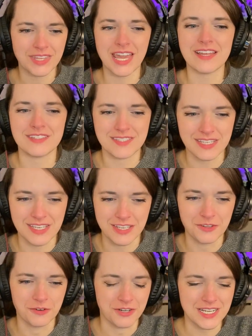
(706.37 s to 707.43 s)

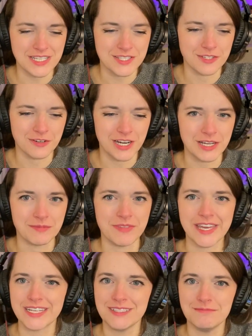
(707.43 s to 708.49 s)
Etsy or Instagram
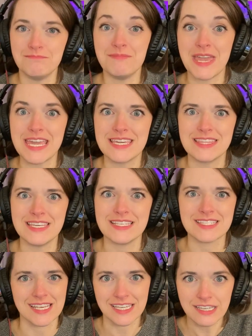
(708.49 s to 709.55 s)
that make
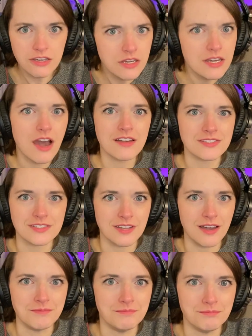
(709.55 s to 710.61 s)
these like
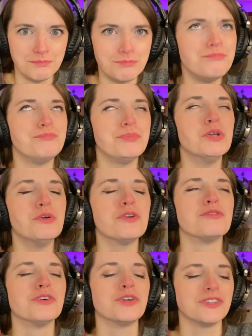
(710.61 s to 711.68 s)
custom
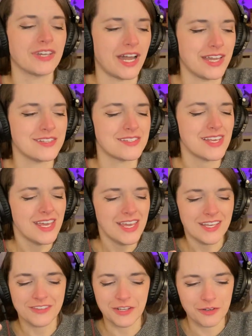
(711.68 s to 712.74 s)
beautiful dice
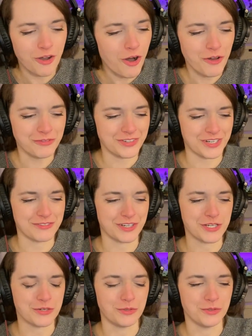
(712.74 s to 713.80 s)
that are all very,
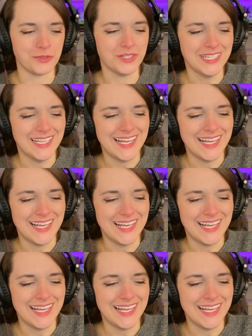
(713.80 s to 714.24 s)
very cool.